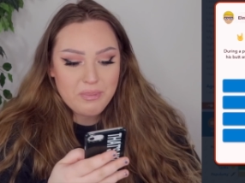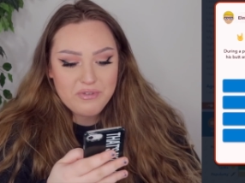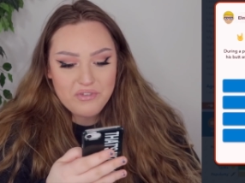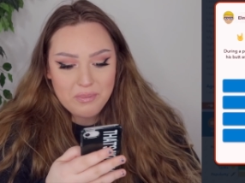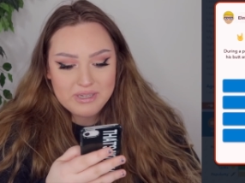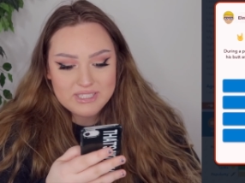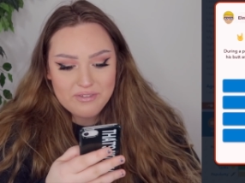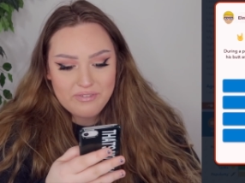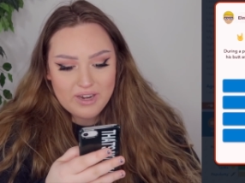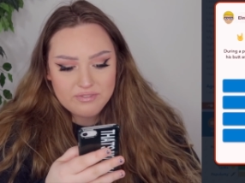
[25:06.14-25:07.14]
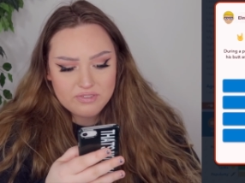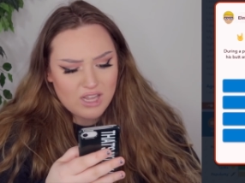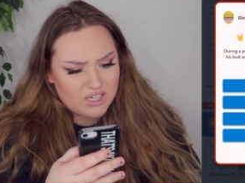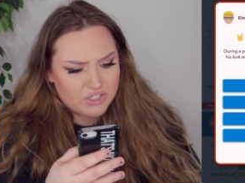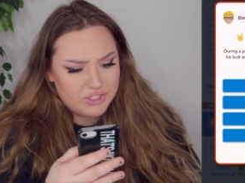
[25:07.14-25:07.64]
a performance, a fan
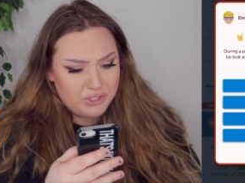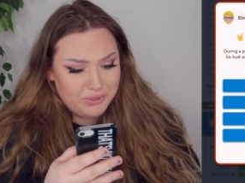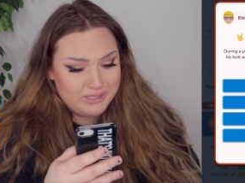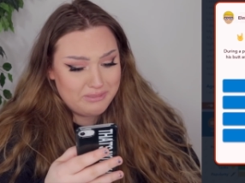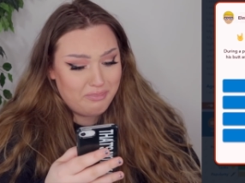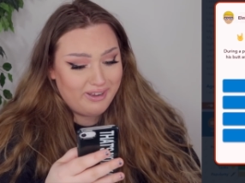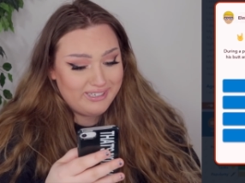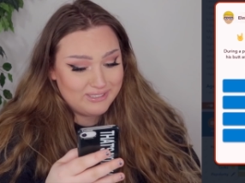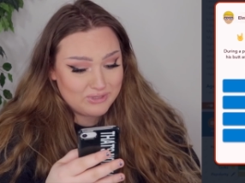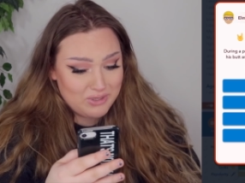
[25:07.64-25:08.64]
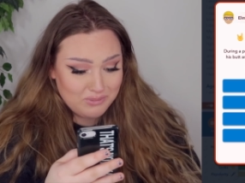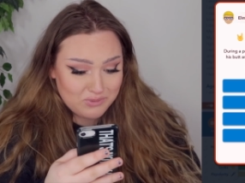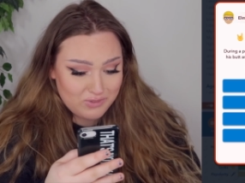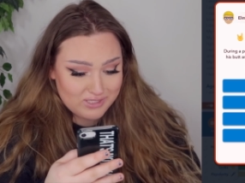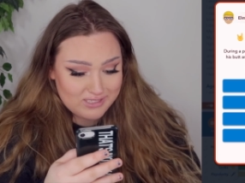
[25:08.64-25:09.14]
flashes you his butt and screams
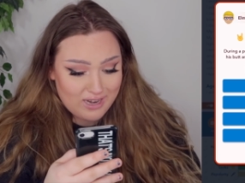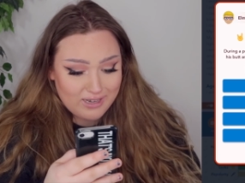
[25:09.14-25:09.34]
for you to sign